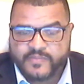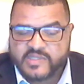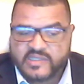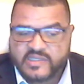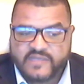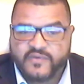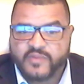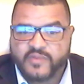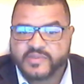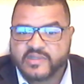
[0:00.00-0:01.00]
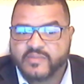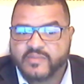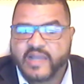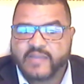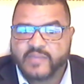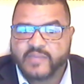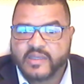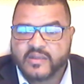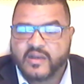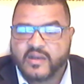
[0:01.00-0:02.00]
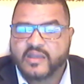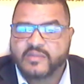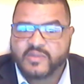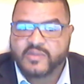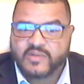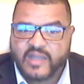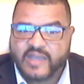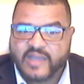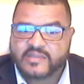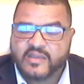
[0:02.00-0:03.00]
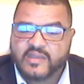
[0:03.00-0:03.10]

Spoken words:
64% of black men are in the middle class.